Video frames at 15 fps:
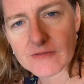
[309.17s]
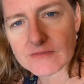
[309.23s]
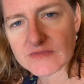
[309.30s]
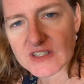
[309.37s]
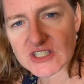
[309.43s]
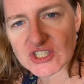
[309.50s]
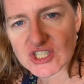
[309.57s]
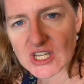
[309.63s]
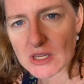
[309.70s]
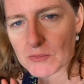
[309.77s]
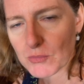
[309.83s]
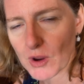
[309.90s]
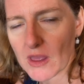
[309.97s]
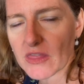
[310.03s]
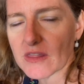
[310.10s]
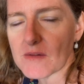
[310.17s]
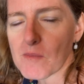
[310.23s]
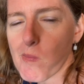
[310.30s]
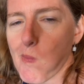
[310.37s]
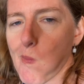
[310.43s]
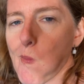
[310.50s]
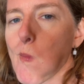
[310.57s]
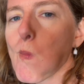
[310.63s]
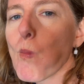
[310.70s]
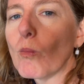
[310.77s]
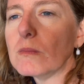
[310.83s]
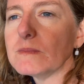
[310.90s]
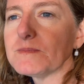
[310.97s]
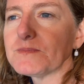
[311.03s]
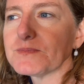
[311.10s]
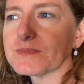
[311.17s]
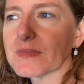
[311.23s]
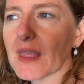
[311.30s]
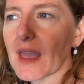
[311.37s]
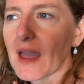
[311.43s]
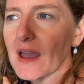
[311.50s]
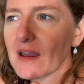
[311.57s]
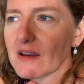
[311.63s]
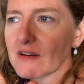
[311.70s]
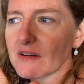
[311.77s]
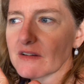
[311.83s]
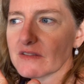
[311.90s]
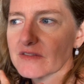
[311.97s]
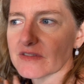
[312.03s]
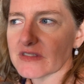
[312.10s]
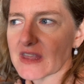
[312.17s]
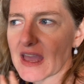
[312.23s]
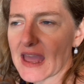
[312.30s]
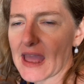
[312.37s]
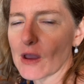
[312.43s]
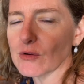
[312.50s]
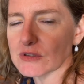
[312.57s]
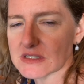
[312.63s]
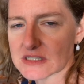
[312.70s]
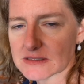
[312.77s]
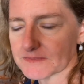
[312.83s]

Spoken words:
the chicken broth of the house,